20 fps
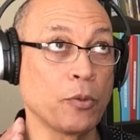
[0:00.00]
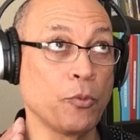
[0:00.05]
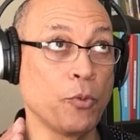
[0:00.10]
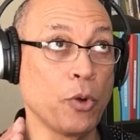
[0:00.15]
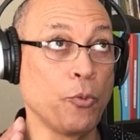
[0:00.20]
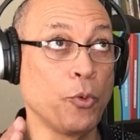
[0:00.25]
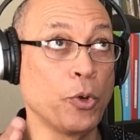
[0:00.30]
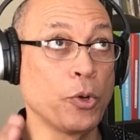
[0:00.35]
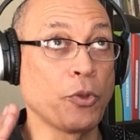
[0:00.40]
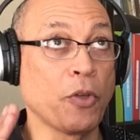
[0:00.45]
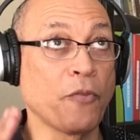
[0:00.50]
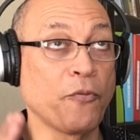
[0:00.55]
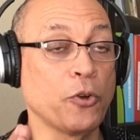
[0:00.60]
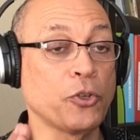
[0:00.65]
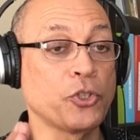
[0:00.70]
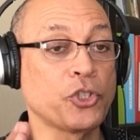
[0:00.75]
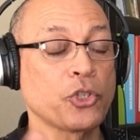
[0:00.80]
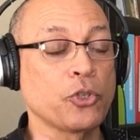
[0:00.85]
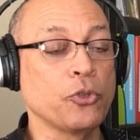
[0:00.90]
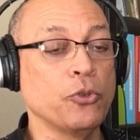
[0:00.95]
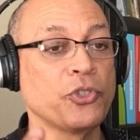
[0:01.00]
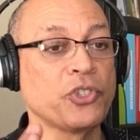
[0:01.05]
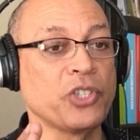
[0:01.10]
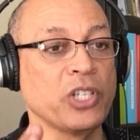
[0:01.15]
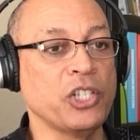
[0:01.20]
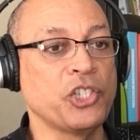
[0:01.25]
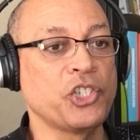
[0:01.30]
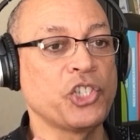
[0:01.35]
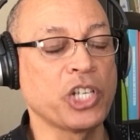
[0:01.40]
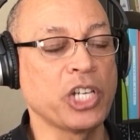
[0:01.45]
were one of the first
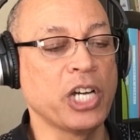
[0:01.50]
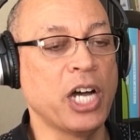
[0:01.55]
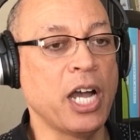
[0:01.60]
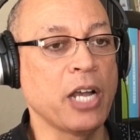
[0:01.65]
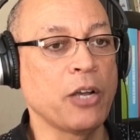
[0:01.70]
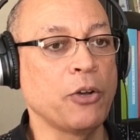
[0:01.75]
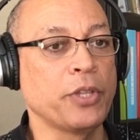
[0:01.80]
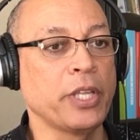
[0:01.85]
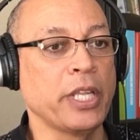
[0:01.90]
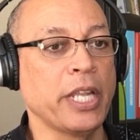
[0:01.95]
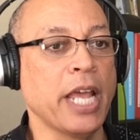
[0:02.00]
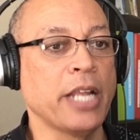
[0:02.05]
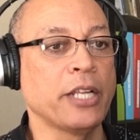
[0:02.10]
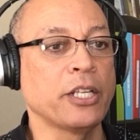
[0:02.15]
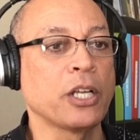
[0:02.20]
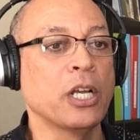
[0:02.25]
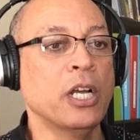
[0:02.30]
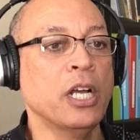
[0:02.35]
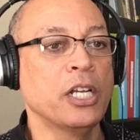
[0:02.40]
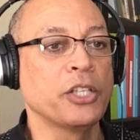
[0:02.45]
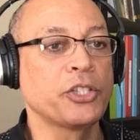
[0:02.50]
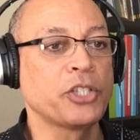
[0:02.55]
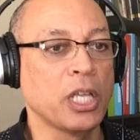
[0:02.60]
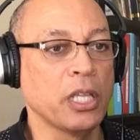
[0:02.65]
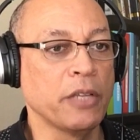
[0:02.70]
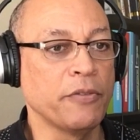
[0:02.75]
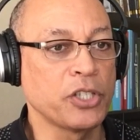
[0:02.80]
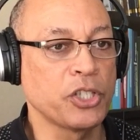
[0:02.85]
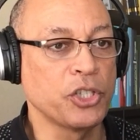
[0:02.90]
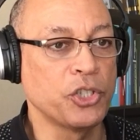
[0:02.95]
schools in Chicago that had a
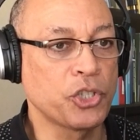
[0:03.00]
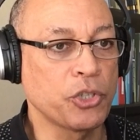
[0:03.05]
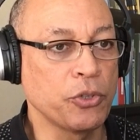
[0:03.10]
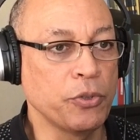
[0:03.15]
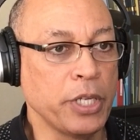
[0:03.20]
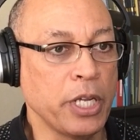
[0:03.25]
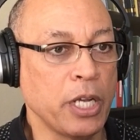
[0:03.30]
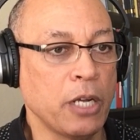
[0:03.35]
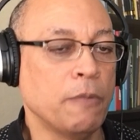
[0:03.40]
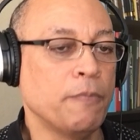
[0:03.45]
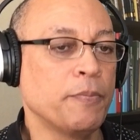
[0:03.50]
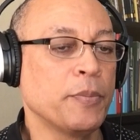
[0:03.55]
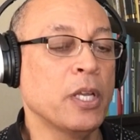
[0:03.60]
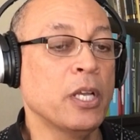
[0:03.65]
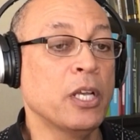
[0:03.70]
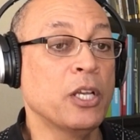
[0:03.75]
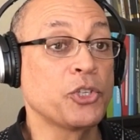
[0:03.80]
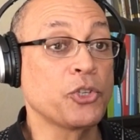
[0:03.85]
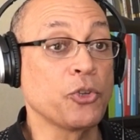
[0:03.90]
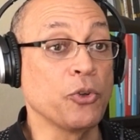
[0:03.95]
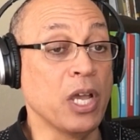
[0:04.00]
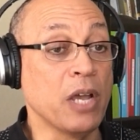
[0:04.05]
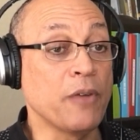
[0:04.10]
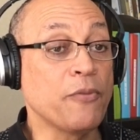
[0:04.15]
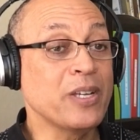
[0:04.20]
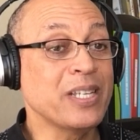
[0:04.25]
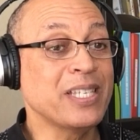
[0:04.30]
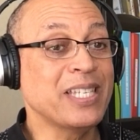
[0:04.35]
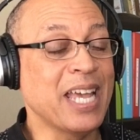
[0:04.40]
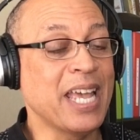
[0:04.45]
television studio. So
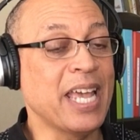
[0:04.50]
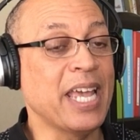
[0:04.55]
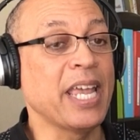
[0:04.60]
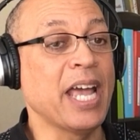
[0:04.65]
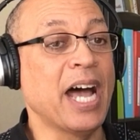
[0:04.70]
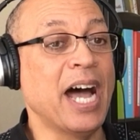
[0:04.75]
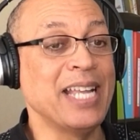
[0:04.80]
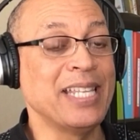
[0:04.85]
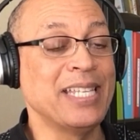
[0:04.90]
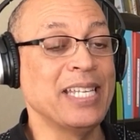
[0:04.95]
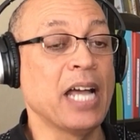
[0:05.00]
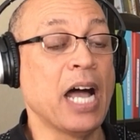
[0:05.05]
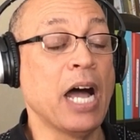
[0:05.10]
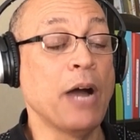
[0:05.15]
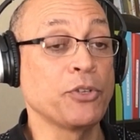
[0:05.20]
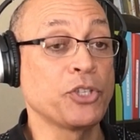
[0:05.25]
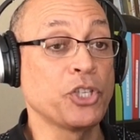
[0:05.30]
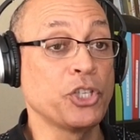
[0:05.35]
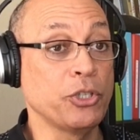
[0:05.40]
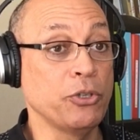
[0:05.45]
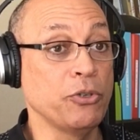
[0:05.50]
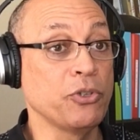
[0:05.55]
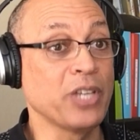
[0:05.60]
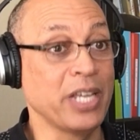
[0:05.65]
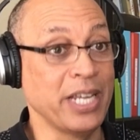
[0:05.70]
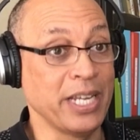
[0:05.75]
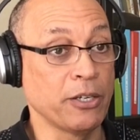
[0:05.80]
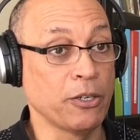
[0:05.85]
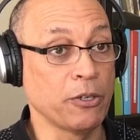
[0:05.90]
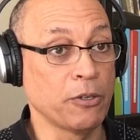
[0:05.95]
every day I was a
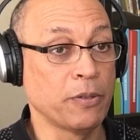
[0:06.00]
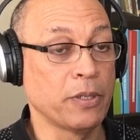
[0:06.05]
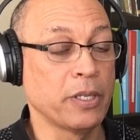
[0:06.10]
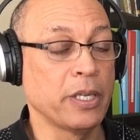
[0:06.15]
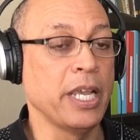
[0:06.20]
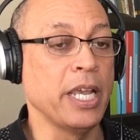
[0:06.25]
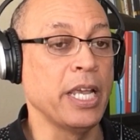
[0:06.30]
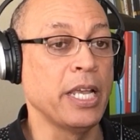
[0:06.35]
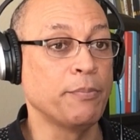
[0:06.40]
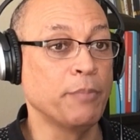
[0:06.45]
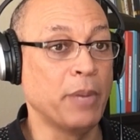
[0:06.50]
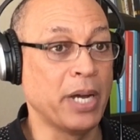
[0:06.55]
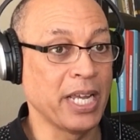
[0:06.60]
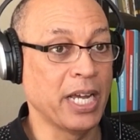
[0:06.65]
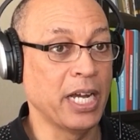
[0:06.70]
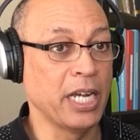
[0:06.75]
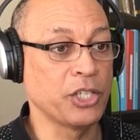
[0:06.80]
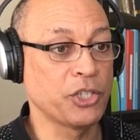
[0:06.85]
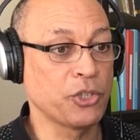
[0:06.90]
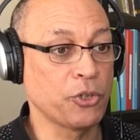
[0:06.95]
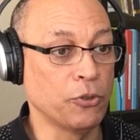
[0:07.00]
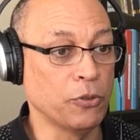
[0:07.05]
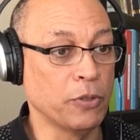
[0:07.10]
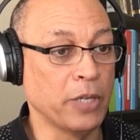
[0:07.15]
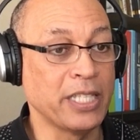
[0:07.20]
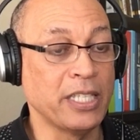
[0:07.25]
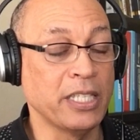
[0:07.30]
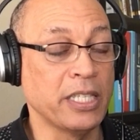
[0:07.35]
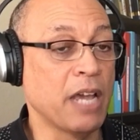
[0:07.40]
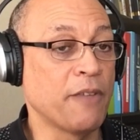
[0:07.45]
news anchor in my high
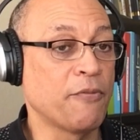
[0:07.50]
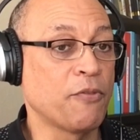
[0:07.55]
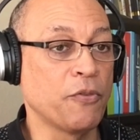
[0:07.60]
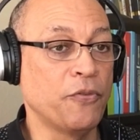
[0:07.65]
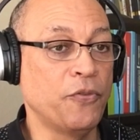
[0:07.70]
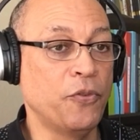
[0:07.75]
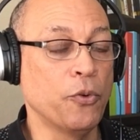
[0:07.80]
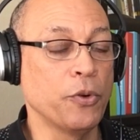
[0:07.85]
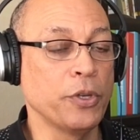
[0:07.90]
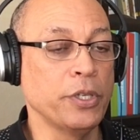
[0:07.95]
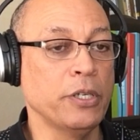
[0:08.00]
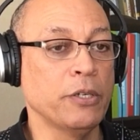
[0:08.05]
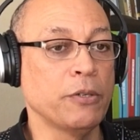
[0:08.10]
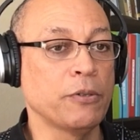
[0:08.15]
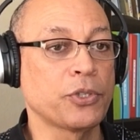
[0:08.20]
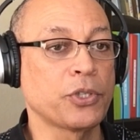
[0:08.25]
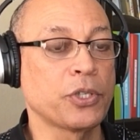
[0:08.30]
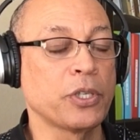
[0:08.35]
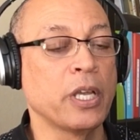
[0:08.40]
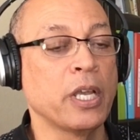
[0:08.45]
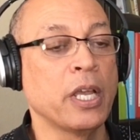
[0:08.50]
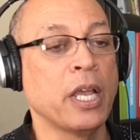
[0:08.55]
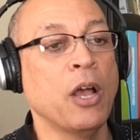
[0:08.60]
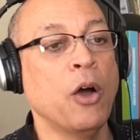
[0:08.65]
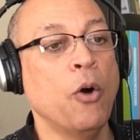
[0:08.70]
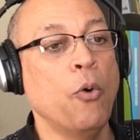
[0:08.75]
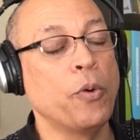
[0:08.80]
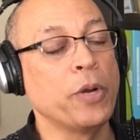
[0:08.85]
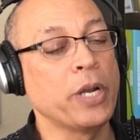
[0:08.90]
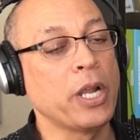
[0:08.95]
school. I did that for 4 years.
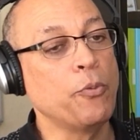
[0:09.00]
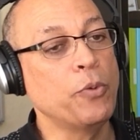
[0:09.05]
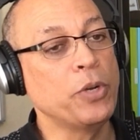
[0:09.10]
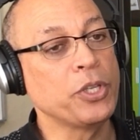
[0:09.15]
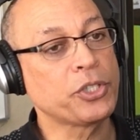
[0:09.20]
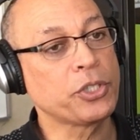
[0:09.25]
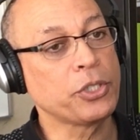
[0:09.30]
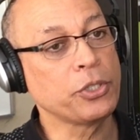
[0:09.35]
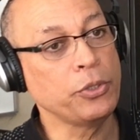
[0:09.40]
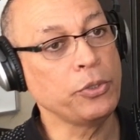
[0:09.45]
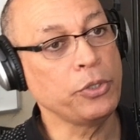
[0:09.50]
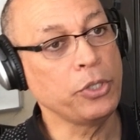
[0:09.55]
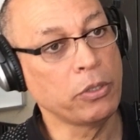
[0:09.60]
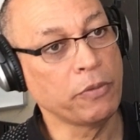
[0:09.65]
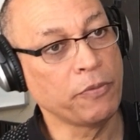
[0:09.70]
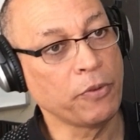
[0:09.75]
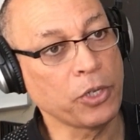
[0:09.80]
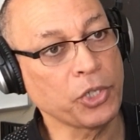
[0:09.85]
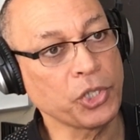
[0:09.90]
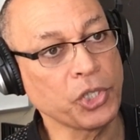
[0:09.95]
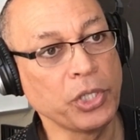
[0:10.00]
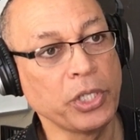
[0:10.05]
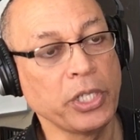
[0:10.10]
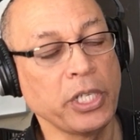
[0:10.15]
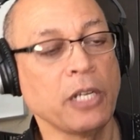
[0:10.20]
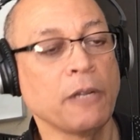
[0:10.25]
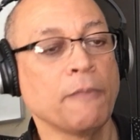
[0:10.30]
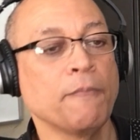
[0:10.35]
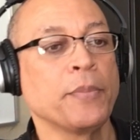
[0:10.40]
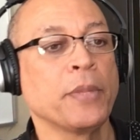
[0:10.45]
When I went to
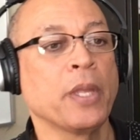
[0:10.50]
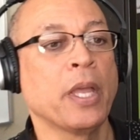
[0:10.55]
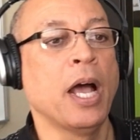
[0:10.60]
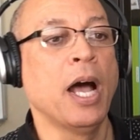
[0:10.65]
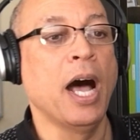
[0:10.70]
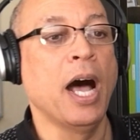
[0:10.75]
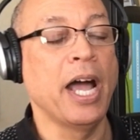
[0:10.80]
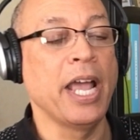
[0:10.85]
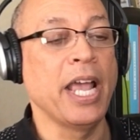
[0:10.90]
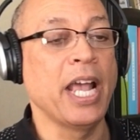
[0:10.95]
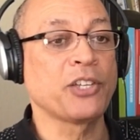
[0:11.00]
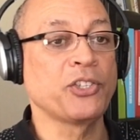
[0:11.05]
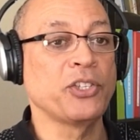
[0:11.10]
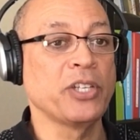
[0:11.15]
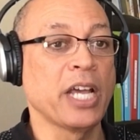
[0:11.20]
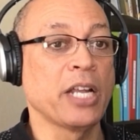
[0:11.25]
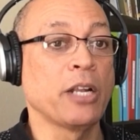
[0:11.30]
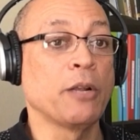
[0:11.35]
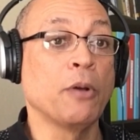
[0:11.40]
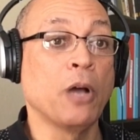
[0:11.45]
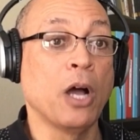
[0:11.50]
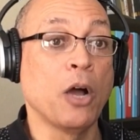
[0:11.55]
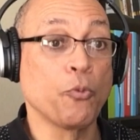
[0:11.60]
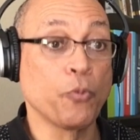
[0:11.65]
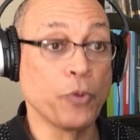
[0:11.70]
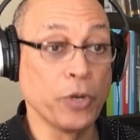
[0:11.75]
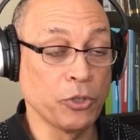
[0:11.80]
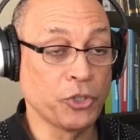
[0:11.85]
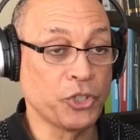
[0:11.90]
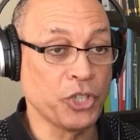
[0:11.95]
university, I actually got
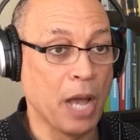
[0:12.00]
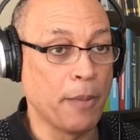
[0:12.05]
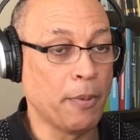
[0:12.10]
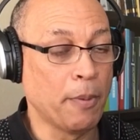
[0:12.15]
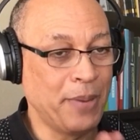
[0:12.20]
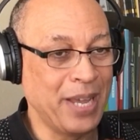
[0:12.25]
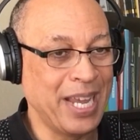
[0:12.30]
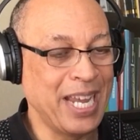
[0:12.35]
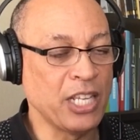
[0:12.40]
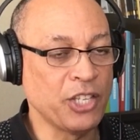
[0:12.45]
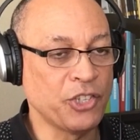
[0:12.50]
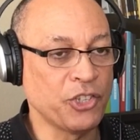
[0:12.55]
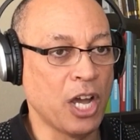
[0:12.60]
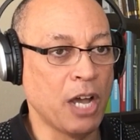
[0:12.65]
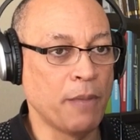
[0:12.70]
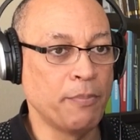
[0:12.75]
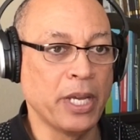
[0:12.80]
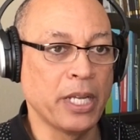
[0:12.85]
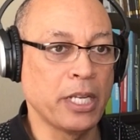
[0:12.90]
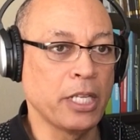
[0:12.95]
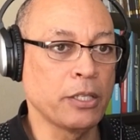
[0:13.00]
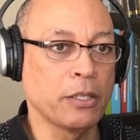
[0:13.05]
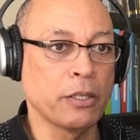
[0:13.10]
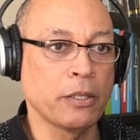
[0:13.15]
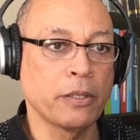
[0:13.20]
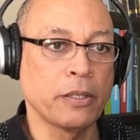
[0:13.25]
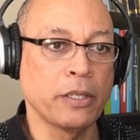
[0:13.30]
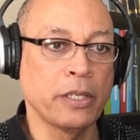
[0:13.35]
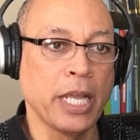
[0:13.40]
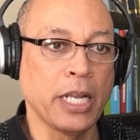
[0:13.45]
a real job, a paying job, not
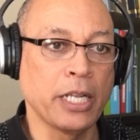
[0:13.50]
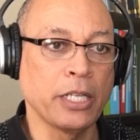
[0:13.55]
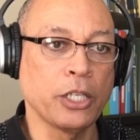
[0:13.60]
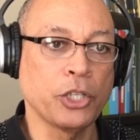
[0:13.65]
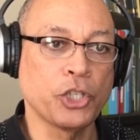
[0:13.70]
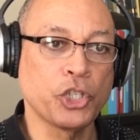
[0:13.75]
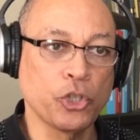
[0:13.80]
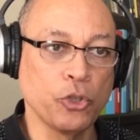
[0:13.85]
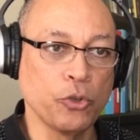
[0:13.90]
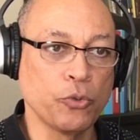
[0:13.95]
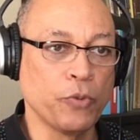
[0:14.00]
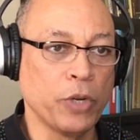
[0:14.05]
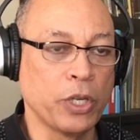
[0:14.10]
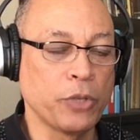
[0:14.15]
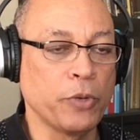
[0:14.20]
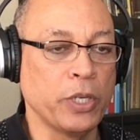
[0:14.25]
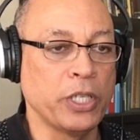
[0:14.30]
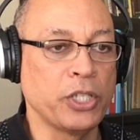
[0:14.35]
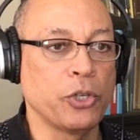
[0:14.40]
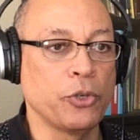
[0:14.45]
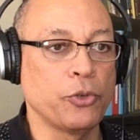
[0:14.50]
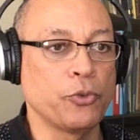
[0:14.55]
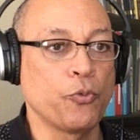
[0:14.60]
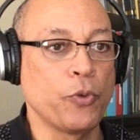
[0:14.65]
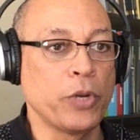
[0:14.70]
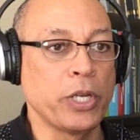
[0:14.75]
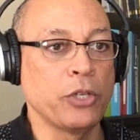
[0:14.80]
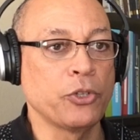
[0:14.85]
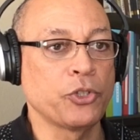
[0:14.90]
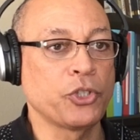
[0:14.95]
at a student-run
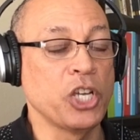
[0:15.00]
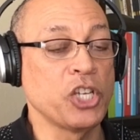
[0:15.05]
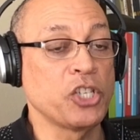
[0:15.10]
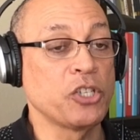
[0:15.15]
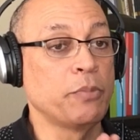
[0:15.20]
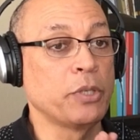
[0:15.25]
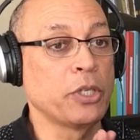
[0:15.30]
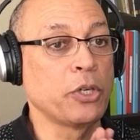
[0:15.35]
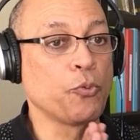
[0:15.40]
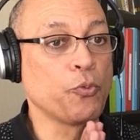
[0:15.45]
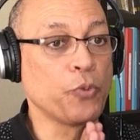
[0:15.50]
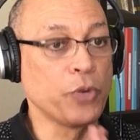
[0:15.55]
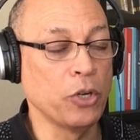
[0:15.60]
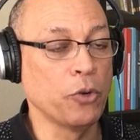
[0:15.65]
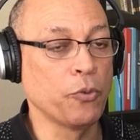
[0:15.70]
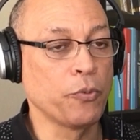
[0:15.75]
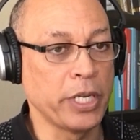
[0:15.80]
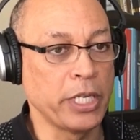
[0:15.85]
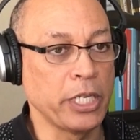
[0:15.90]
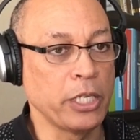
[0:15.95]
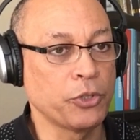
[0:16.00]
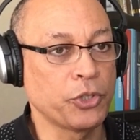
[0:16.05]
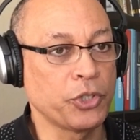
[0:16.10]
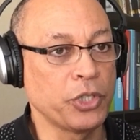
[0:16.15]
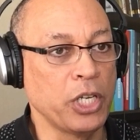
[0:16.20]
radio station, but a real radio